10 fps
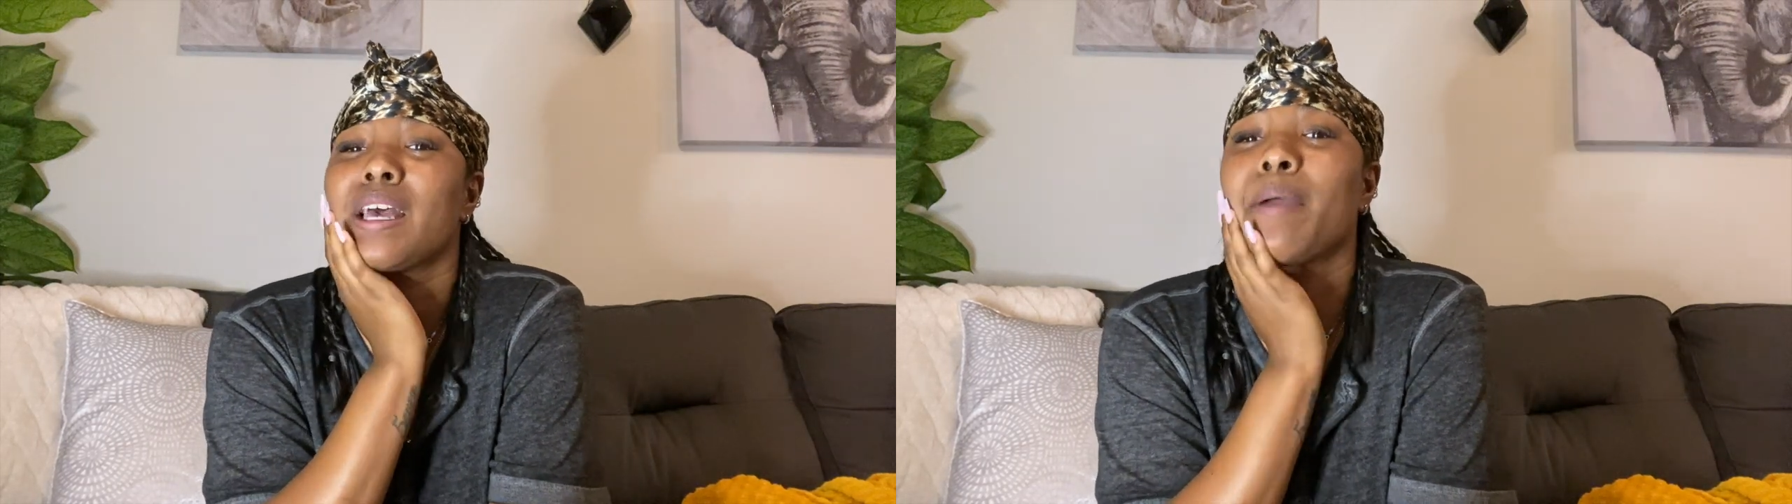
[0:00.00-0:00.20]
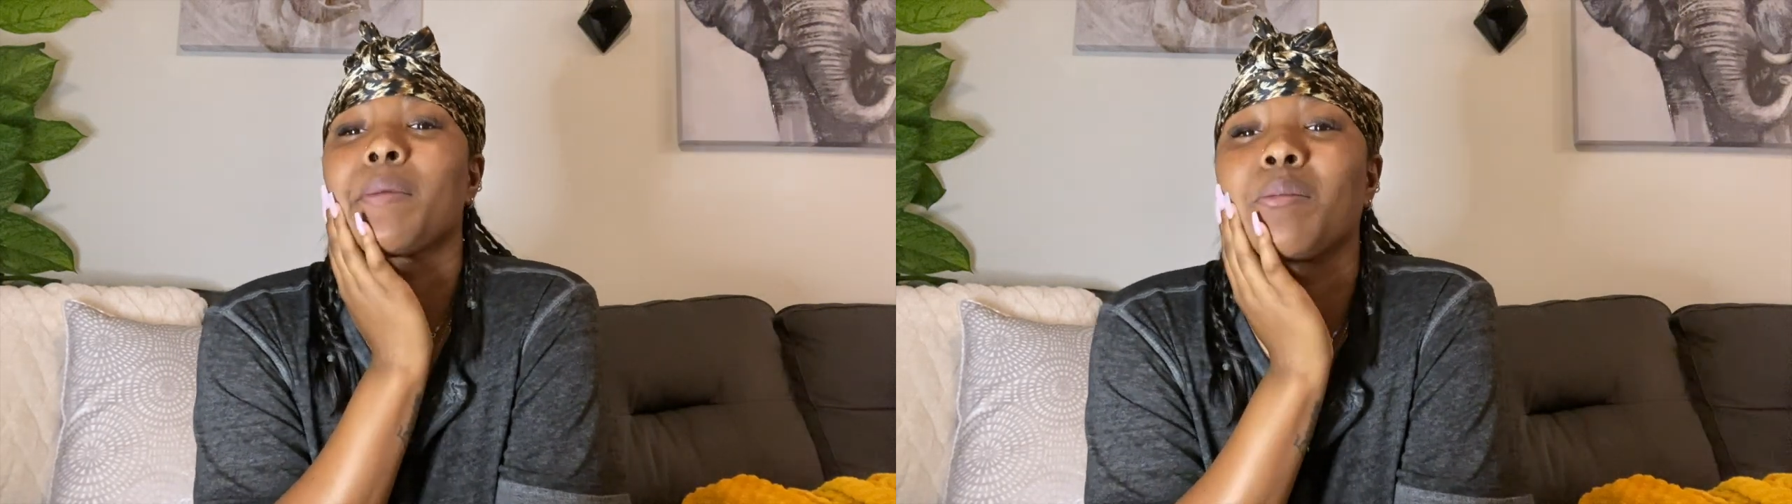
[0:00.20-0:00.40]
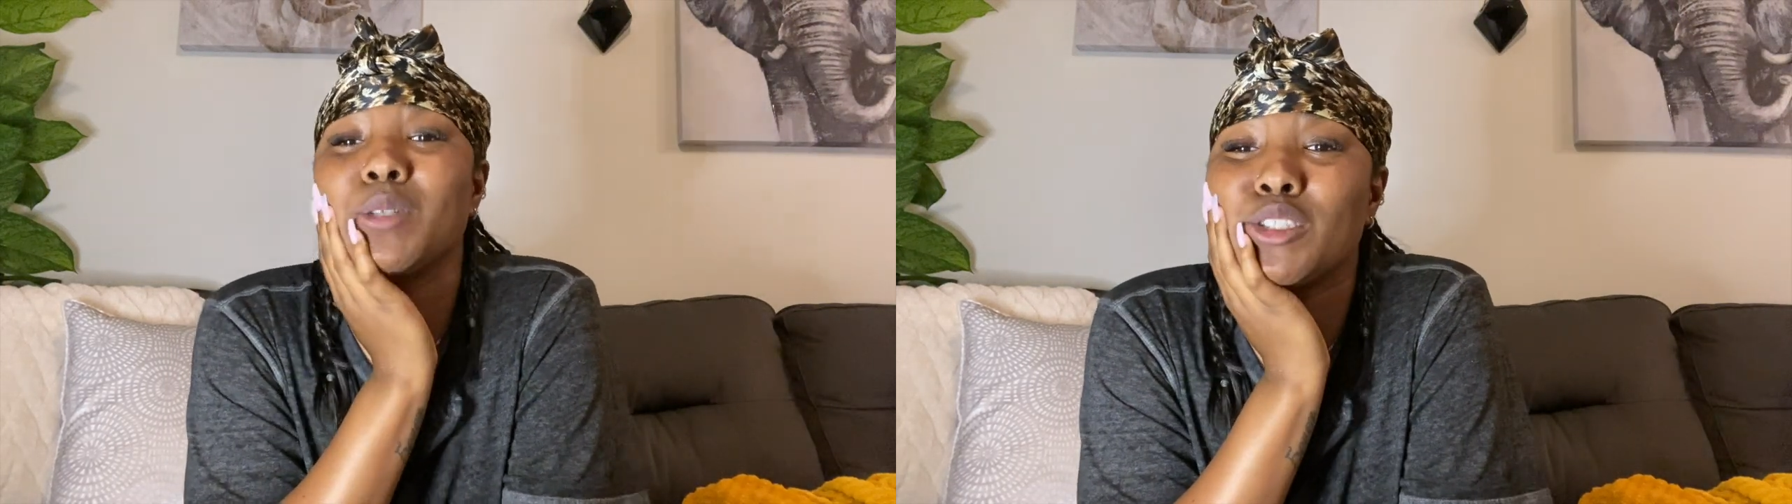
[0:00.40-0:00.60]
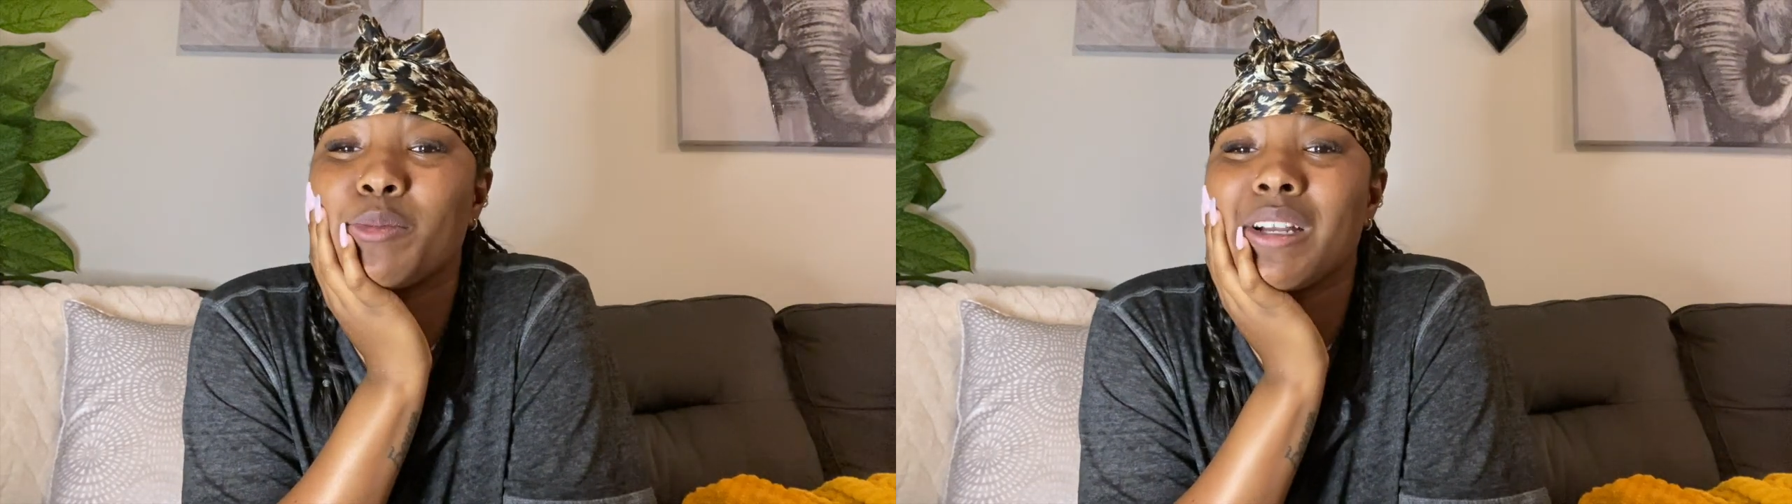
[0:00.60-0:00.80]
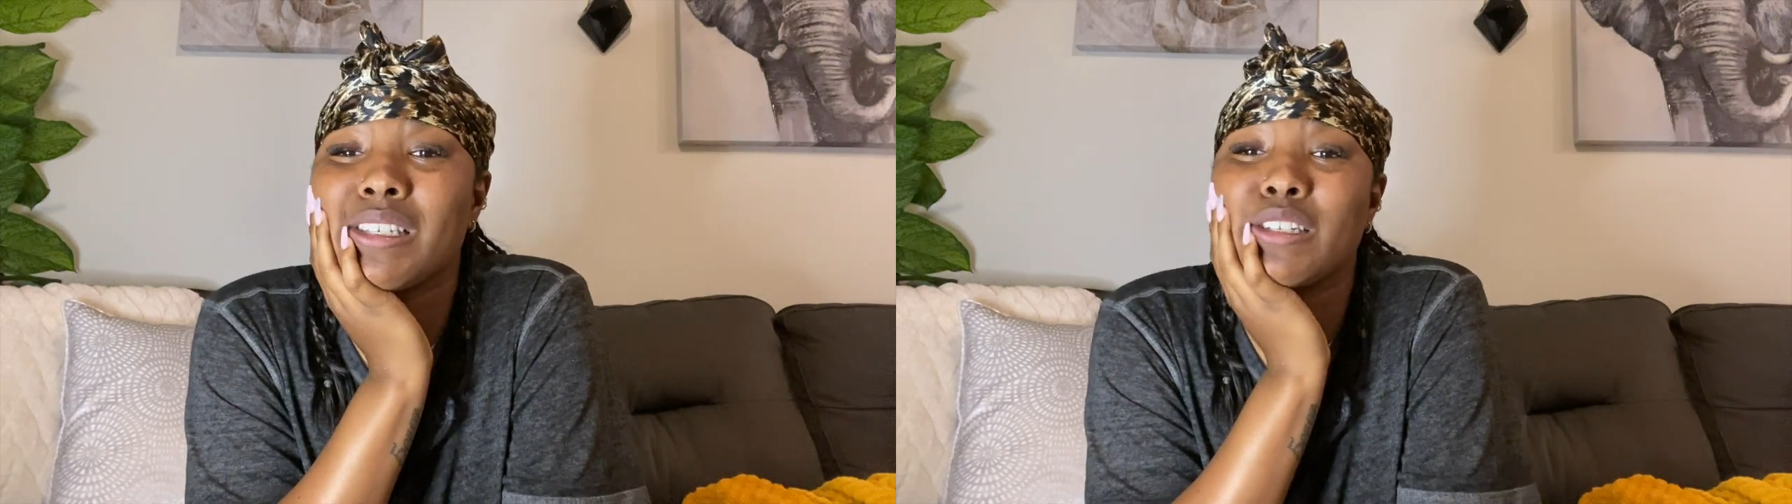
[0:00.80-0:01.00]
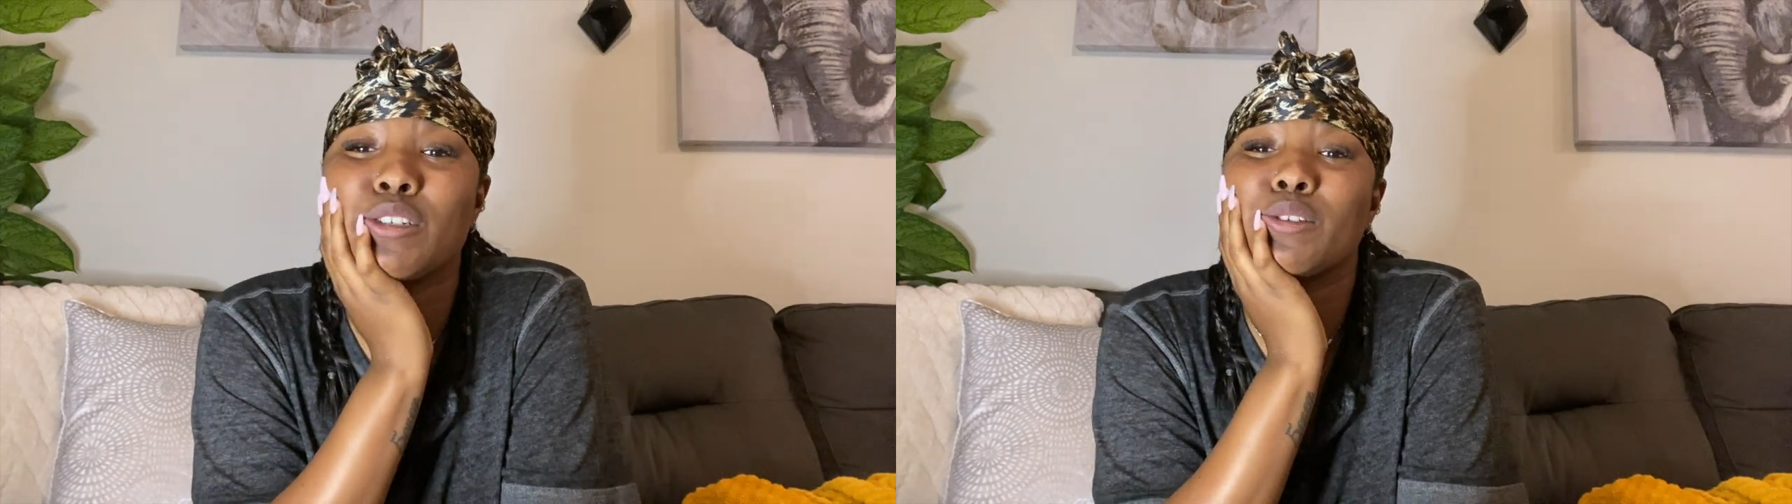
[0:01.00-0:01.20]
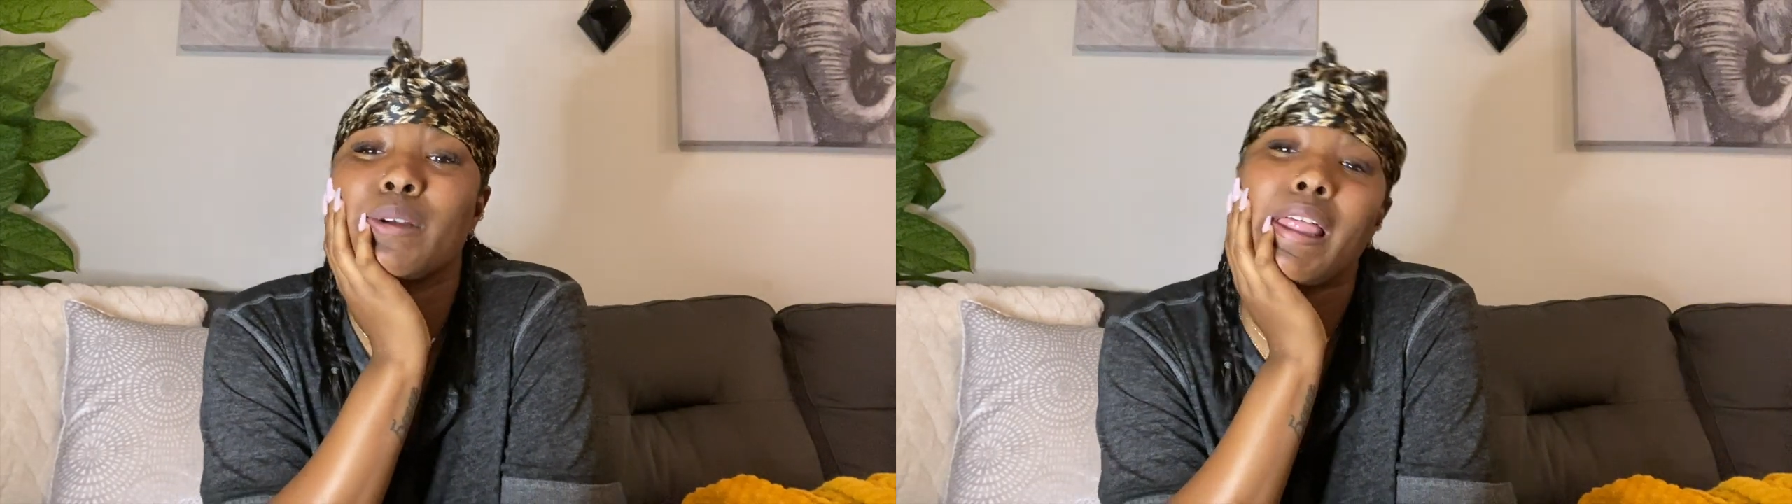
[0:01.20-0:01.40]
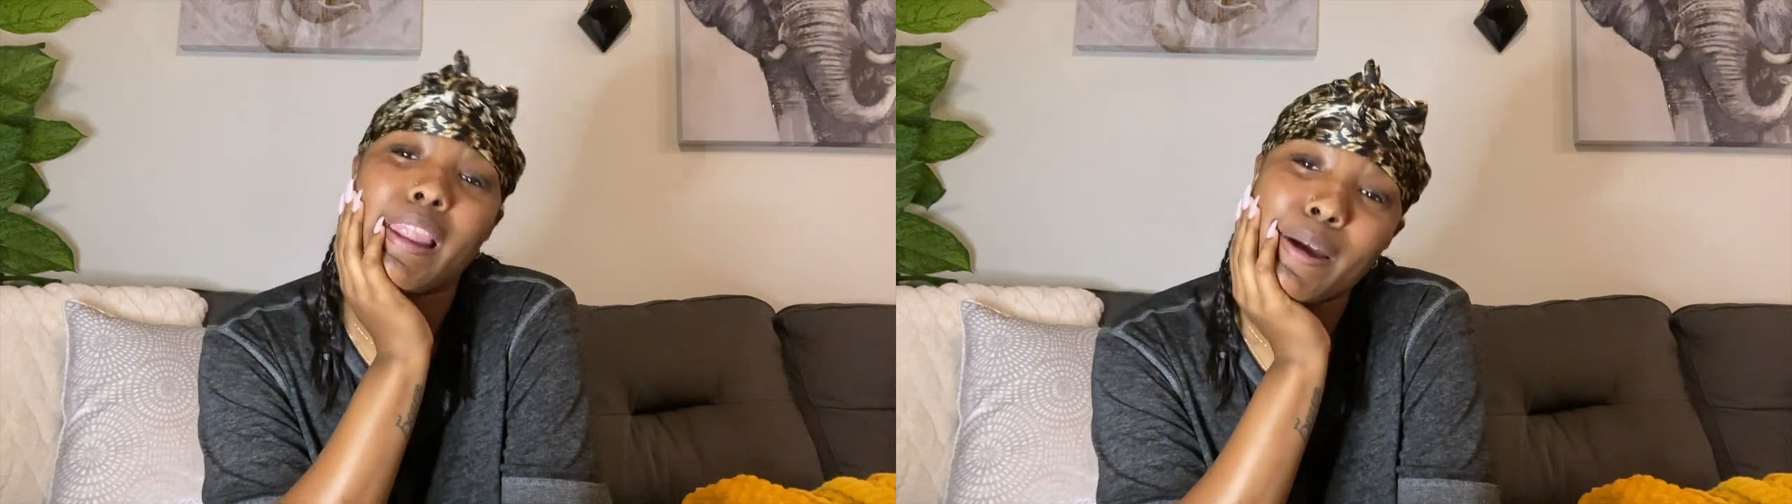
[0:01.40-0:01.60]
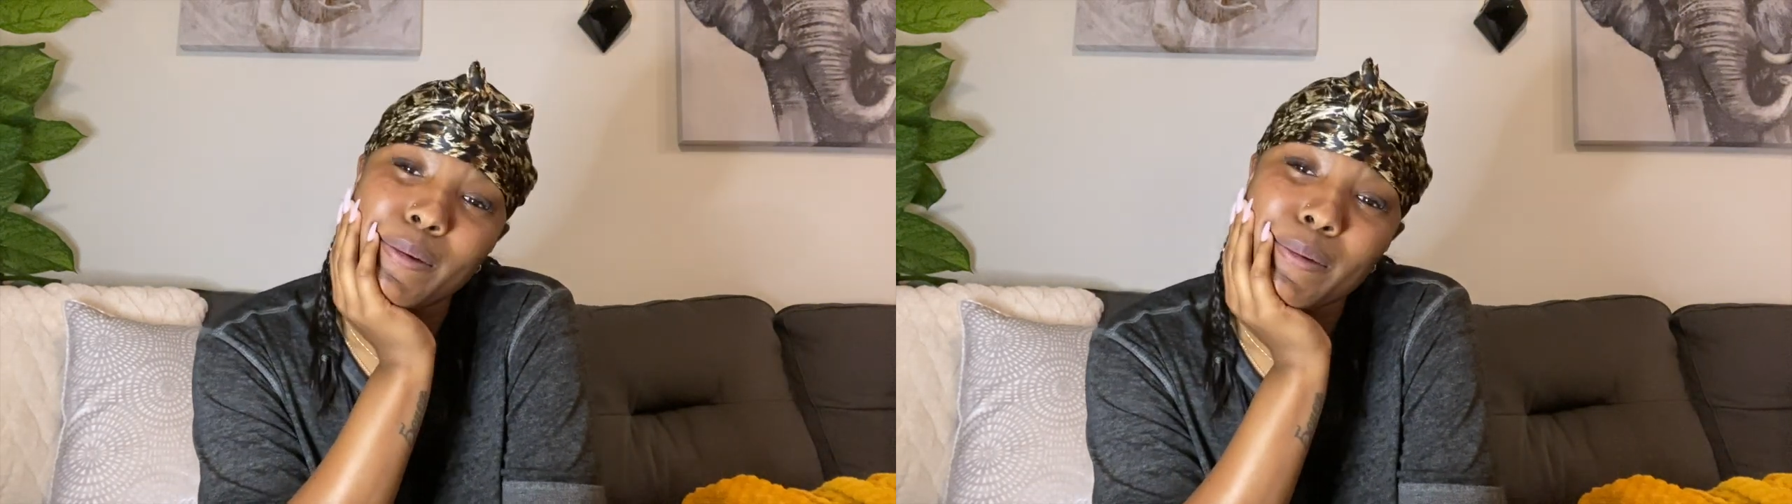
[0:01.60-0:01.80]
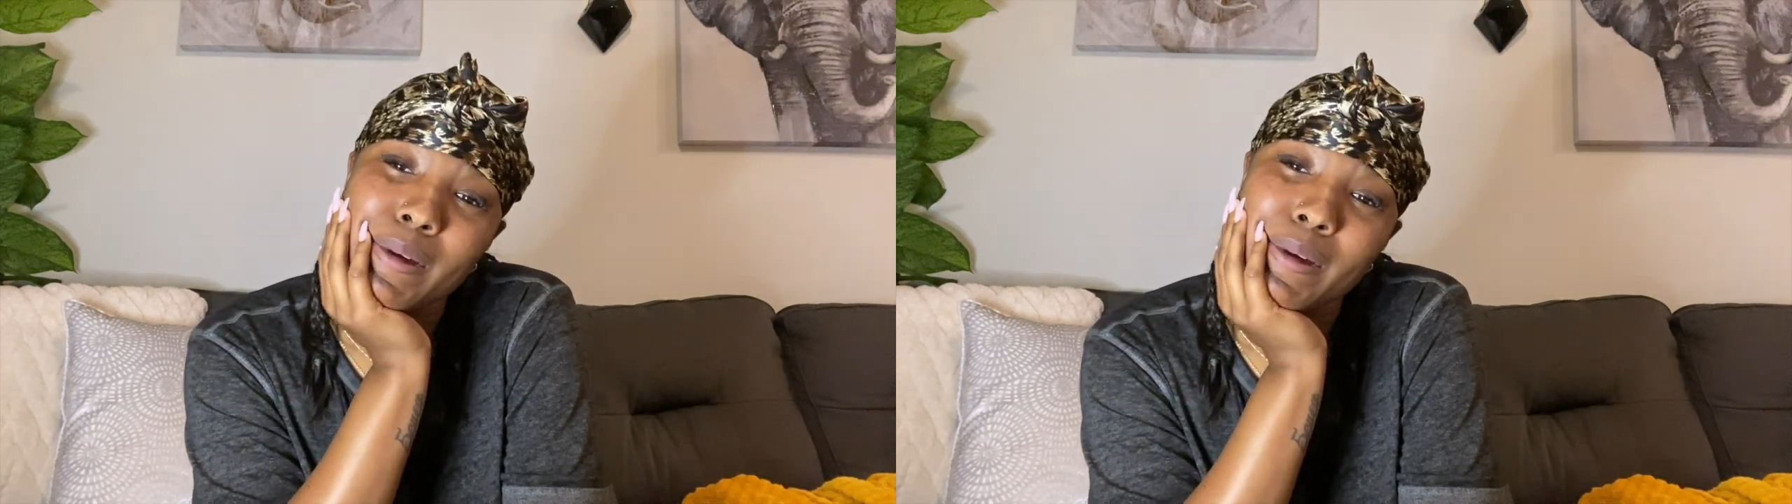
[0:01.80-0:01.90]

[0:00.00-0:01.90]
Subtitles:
time coming to my channel, hello.